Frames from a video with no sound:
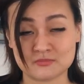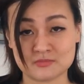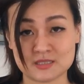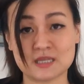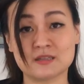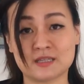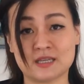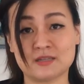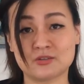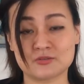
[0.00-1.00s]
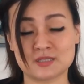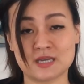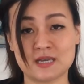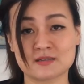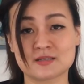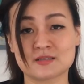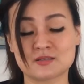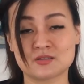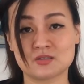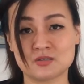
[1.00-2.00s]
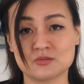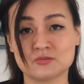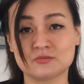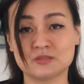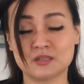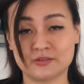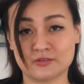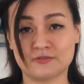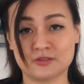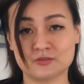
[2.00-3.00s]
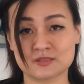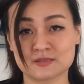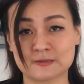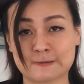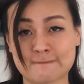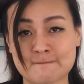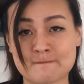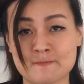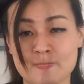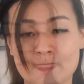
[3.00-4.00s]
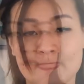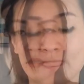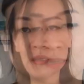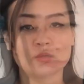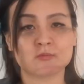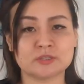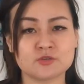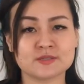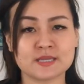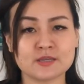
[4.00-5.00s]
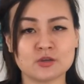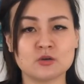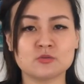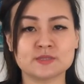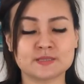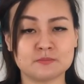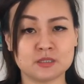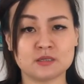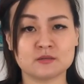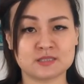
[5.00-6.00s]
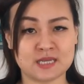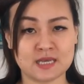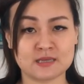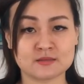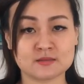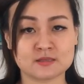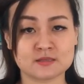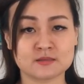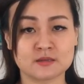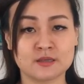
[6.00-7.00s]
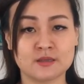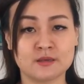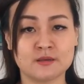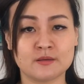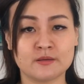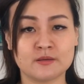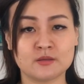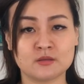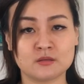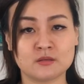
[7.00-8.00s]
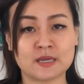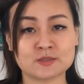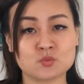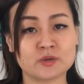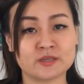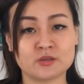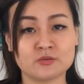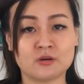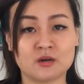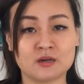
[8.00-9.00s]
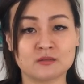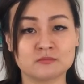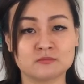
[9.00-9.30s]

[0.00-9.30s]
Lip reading: delegate those tasks to other folks. And when you say no to menial tasks, that's when you are